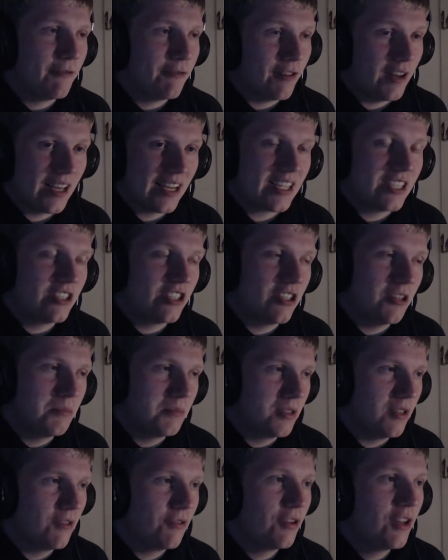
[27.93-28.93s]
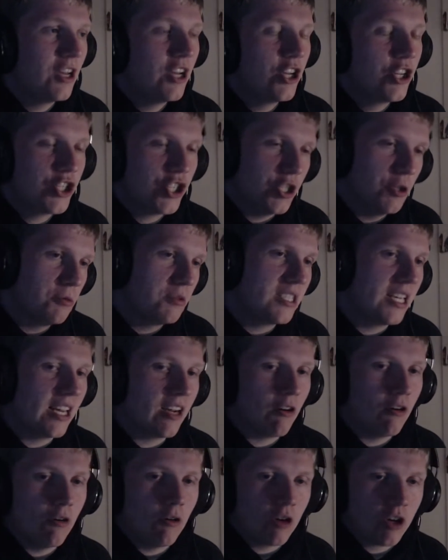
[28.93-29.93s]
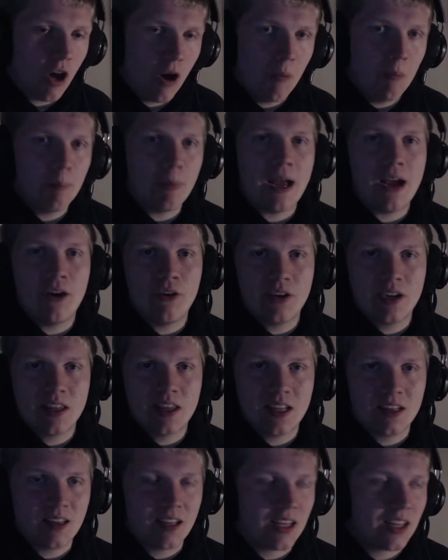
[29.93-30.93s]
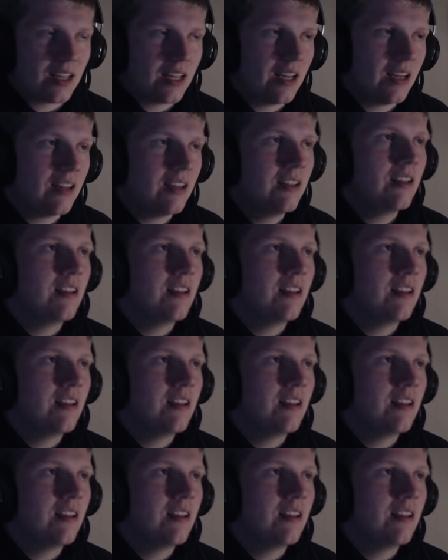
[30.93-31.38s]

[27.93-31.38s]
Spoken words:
like in terms of shooting or combat or anything like that.